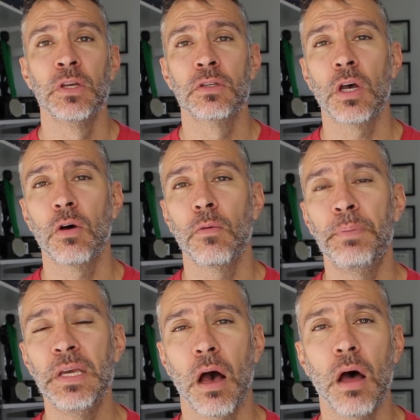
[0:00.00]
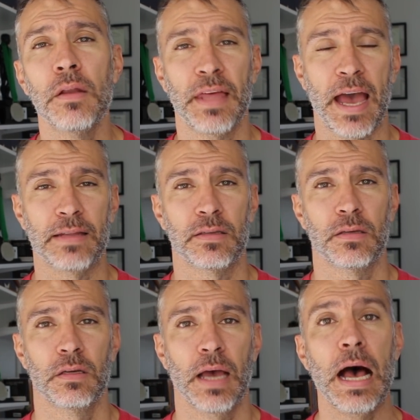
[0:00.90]
So beyond
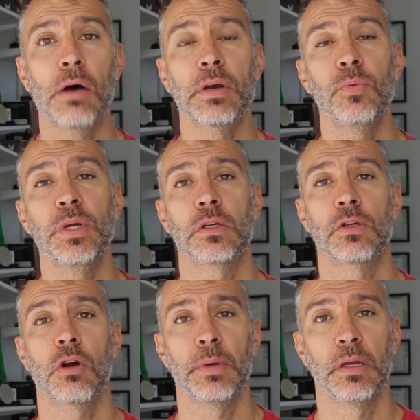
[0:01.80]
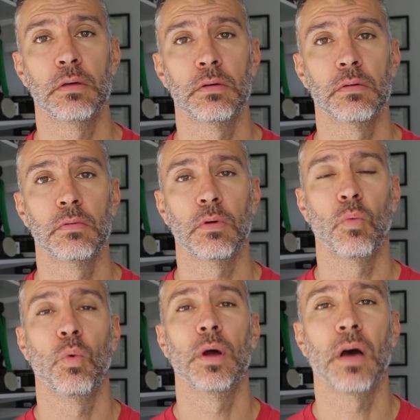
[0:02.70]
that, how can we determine
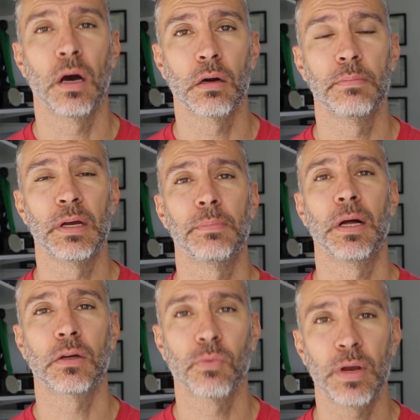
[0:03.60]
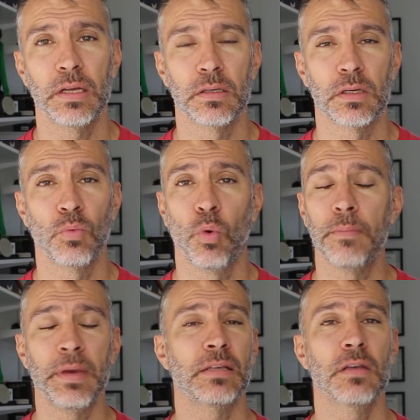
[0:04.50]
what our metabolic rate is and
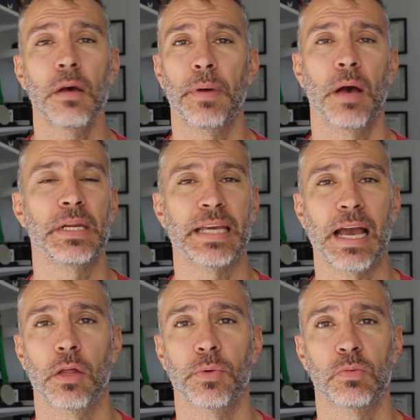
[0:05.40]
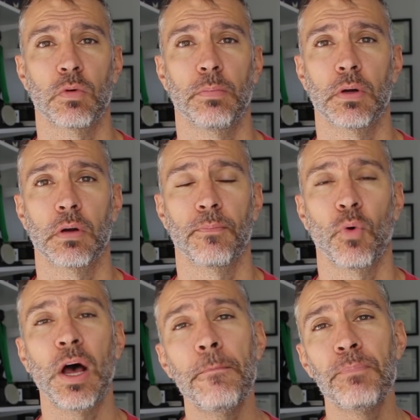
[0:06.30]
what makes up how many calories we'll burn?
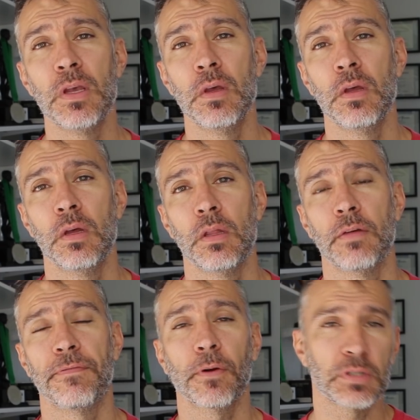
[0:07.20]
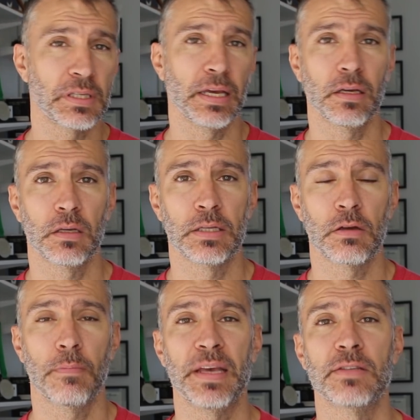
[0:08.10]
Well, the first thing is
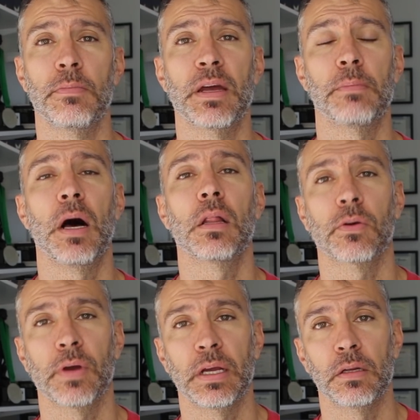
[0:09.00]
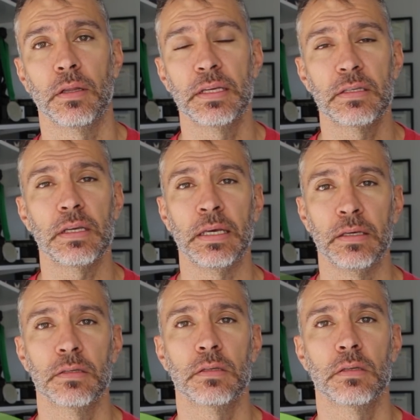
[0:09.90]
our basal metabolic rate. This
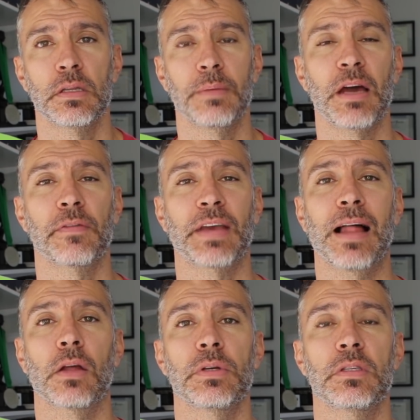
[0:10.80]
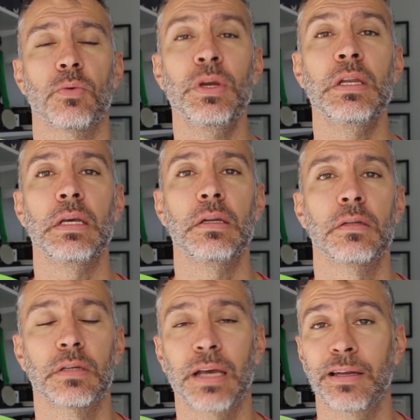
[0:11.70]
is the amount of calories that we
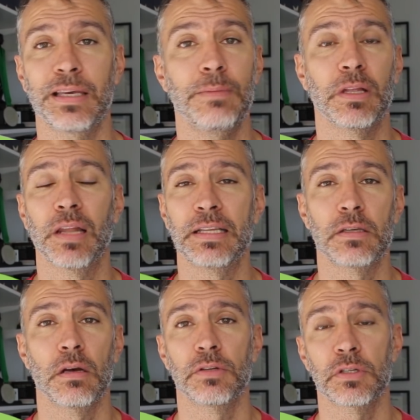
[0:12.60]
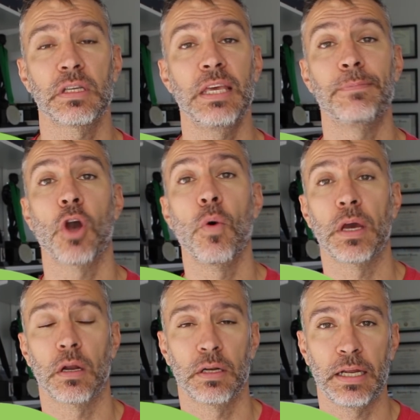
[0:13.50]
need to kind of keep the lights on, just to keep
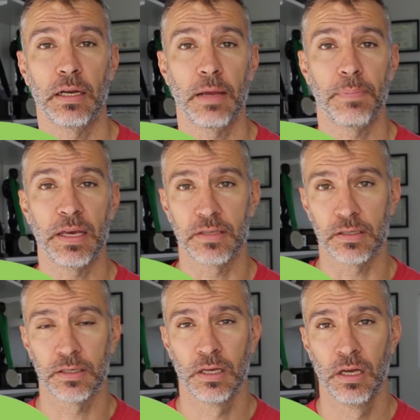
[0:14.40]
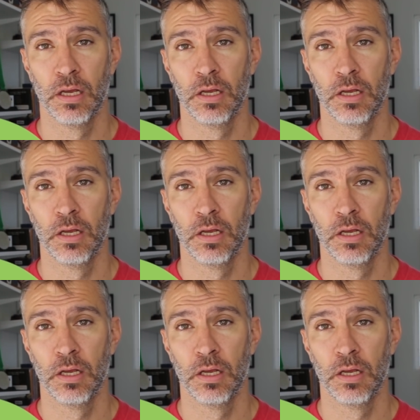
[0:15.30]
going on a day-to-day basis.